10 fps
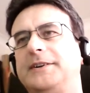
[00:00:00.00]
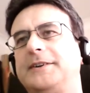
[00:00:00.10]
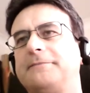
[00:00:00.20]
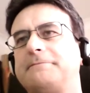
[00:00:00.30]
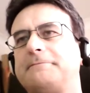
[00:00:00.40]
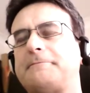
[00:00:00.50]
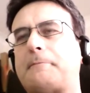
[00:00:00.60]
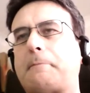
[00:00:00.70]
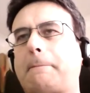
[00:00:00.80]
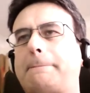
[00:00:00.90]
That's true, but
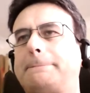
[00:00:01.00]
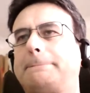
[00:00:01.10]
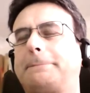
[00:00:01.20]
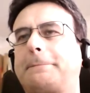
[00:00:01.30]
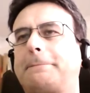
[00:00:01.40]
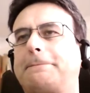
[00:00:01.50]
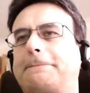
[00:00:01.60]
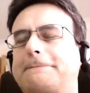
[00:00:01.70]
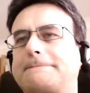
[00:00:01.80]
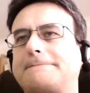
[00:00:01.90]
there's also the flip side
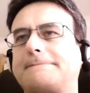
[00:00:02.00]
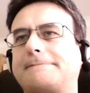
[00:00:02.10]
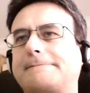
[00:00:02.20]
of it, which